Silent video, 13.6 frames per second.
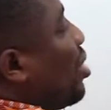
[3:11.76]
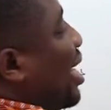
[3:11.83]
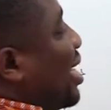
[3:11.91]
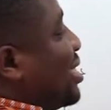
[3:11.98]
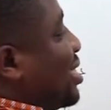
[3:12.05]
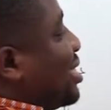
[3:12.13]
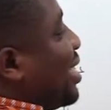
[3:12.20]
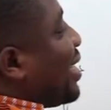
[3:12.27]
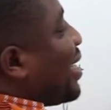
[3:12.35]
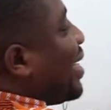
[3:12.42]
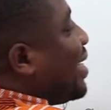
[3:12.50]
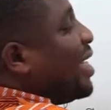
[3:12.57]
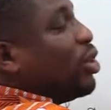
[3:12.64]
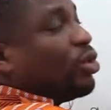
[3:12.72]
collagen, and
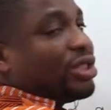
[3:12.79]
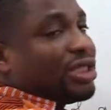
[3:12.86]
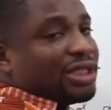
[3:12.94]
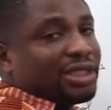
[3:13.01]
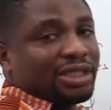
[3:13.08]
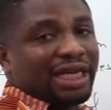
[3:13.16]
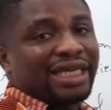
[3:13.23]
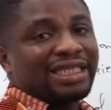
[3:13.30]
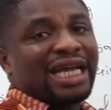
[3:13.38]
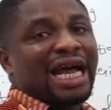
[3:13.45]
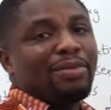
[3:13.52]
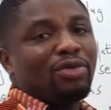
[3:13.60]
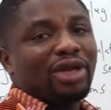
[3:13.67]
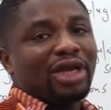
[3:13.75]
kininogen, that's
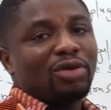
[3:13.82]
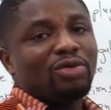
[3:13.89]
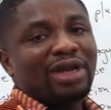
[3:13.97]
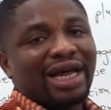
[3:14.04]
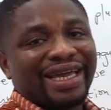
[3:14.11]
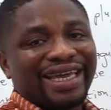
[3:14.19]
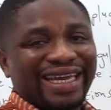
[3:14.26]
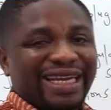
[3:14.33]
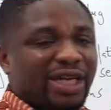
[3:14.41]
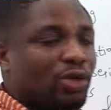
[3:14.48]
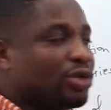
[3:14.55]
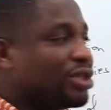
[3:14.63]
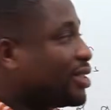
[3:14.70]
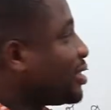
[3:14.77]
high molecular
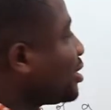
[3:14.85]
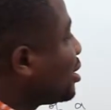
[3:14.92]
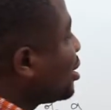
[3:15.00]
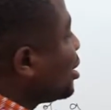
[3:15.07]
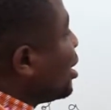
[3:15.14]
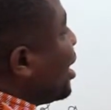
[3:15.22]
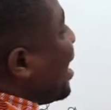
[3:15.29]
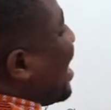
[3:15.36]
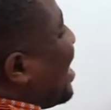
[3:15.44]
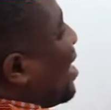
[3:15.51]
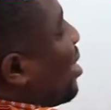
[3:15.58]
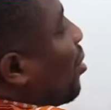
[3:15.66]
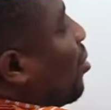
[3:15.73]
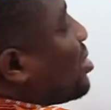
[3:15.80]
kininogen,
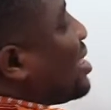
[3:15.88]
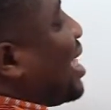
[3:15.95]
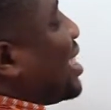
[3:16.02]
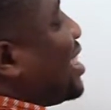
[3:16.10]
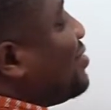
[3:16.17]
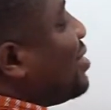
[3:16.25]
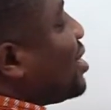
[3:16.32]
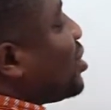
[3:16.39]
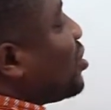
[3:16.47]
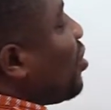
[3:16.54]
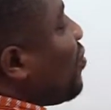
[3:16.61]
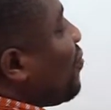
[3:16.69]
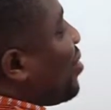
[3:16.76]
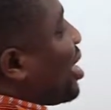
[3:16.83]
they cause the activation
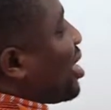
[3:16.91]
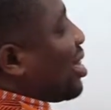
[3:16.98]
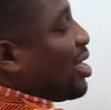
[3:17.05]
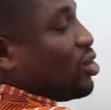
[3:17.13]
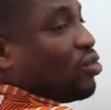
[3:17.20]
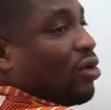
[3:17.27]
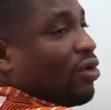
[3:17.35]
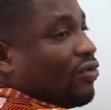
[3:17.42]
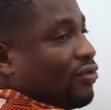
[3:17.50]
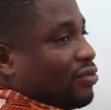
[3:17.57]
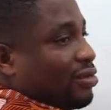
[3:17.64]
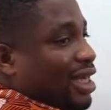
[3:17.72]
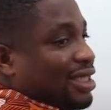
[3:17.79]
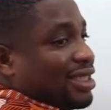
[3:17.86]
of factor
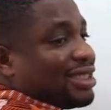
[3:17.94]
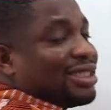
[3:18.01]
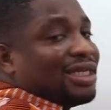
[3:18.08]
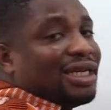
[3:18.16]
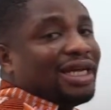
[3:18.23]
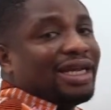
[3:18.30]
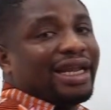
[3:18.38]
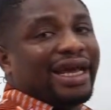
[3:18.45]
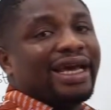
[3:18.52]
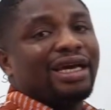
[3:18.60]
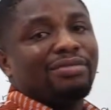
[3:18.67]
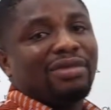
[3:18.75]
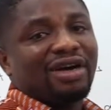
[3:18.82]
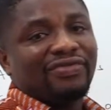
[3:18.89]
12. That is the
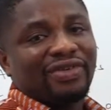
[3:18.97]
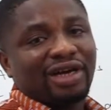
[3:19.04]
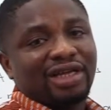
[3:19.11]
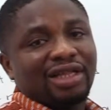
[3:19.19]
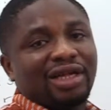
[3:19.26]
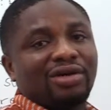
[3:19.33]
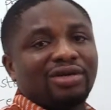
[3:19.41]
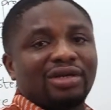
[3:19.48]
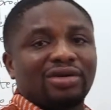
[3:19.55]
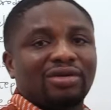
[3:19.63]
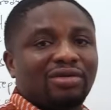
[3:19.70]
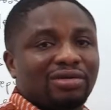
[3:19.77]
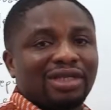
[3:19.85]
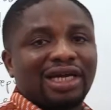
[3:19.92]
Hickman factor or the
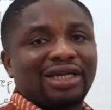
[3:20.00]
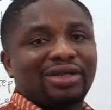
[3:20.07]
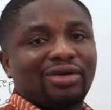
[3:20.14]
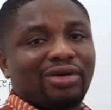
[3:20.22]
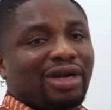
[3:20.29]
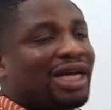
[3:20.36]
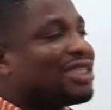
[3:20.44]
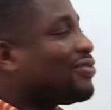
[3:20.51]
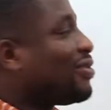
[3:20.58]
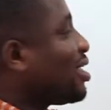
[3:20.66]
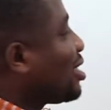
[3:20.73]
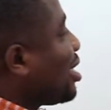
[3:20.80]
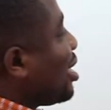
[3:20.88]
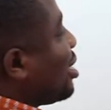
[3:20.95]
contact or glass
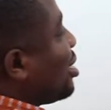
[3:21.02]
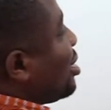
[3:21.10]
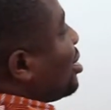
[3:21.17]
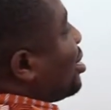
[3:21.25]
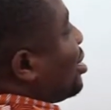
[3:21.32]
factor,